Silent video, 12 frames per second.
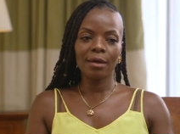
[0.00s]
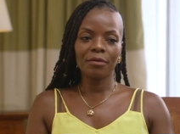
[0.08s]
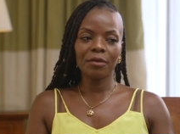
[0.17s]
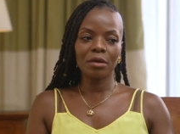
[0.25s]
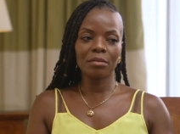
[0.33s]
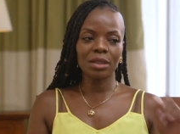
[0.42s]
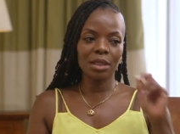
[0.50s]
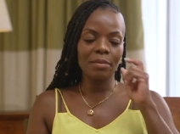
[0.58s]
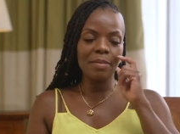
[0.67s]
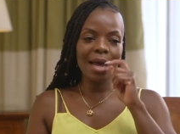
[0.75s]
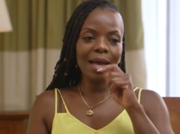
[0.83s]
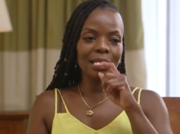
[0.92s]
and films in
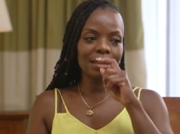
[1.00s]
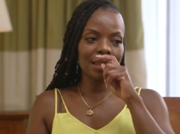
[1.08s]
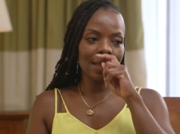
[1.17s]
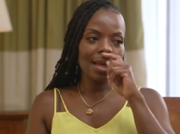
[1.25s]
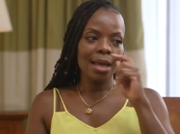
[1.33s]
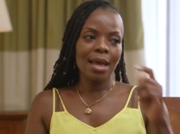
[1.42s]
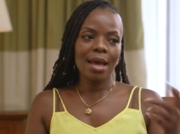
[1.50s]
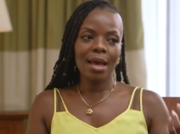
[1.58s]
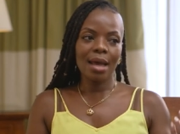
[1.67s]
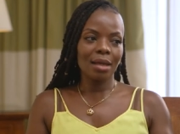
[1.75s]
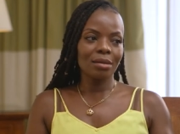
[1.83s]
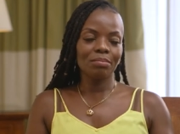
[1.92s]
the past,
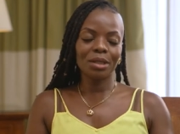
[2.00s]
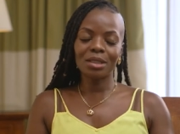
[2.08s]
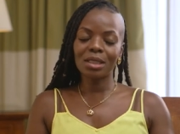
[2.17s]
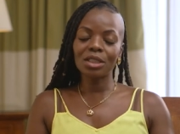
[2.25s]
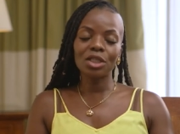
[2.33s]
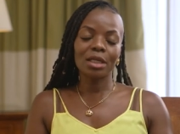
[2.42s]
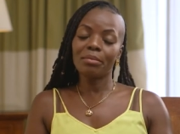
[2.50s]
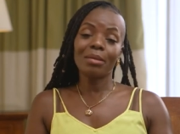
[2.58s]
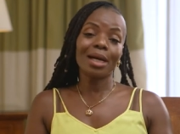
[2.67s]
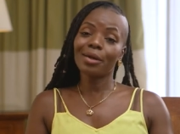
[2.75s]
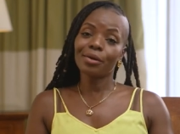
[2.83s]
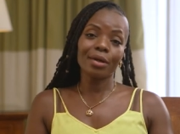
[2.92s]
and been such an
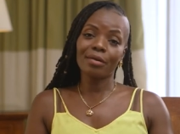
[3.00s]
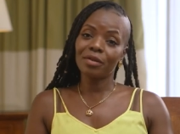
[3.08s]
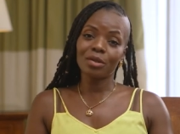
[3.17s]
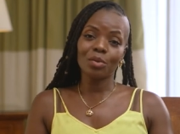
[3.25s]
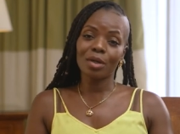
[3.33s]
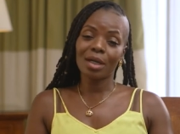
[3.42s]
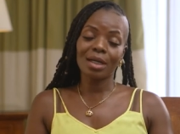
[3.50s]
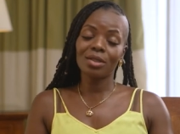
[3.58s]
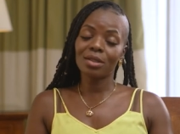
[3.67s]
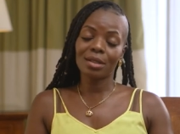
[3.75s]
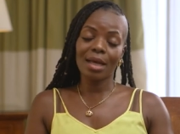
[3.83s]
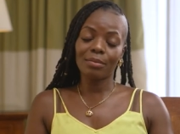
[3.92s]
admirer of his work. I
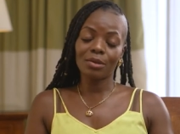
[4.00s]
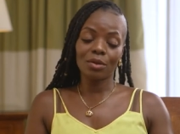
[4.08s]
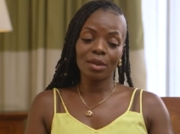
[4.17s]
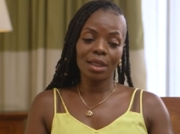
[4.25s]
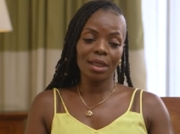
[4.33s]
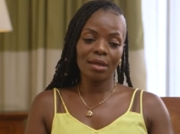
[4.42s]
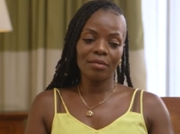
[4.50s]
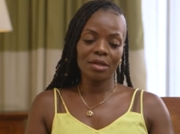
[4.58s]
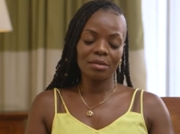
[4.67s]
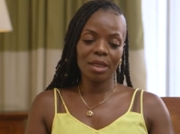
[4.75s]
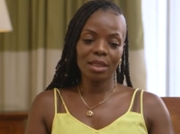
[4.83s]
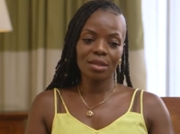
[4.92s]
just absolutely love
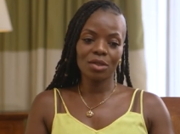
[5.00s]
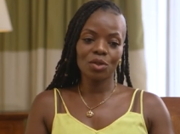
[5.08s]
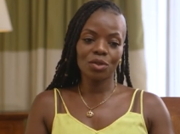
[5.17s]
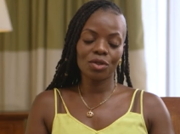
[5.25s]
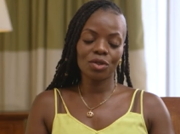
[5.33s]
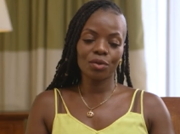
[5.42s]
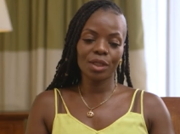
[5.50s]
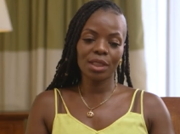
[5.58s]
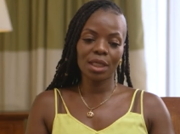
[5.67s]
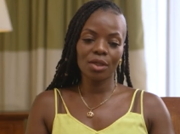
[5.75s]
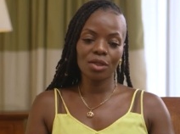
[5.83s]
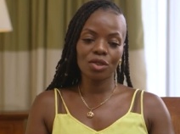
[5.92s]
this man as a t-
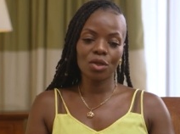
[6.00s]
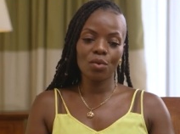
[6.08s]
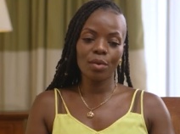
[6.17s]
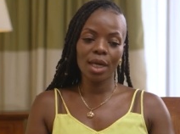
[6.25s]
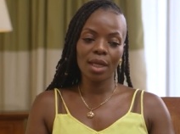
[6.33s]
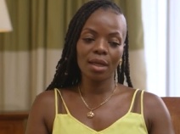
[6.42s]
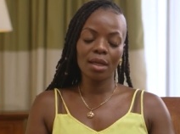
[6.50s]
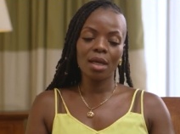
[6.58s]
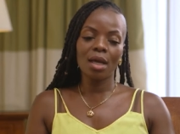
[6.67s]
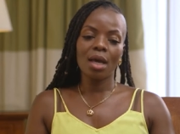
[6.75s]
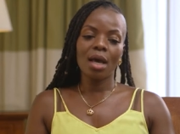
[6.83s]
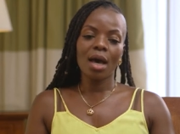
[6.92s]
storyteller. So when
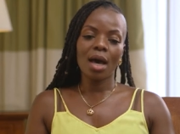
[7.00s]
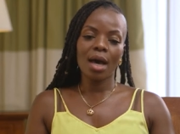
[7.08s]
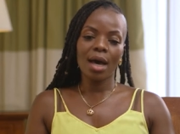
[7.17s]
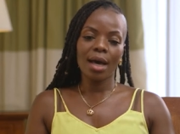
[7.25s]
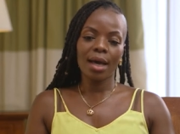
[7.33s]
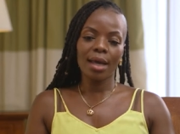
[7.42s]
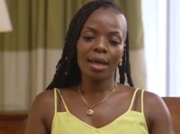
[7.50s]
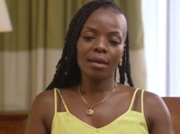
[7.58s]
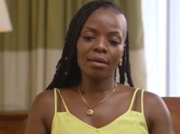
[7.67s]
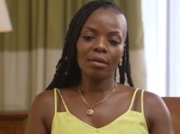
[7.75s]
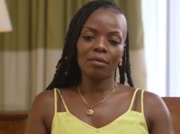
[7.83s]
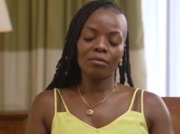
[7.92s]

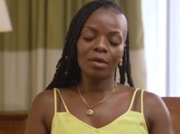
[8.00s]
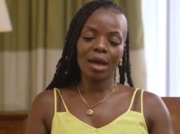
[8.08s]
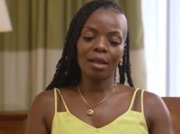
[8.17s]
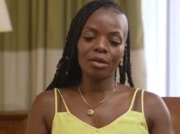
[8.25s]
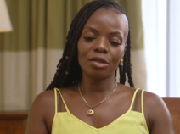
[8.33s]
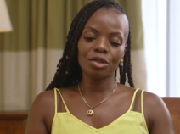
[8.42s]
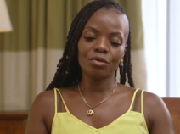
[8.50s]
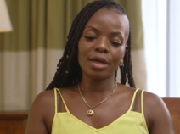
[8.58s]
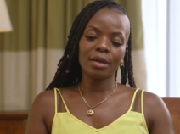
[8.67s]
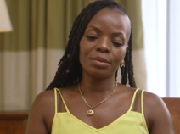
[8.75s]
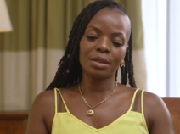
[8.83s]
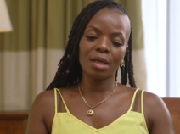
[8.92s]
I got the
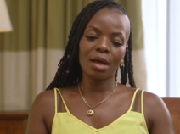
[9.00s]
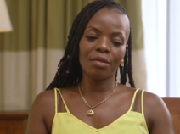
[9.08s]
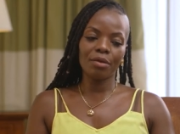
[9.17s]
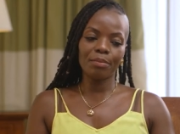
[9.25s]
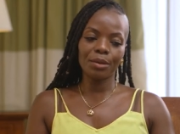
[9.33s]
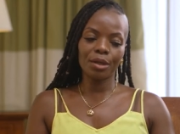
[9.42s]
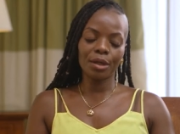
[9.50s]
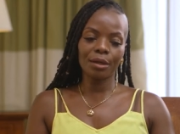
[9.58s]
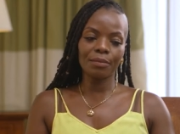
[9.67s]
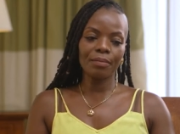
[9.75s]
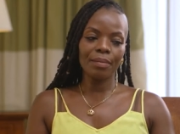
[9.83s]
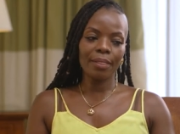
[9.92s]
script, got the
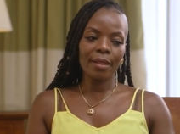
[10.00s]
book,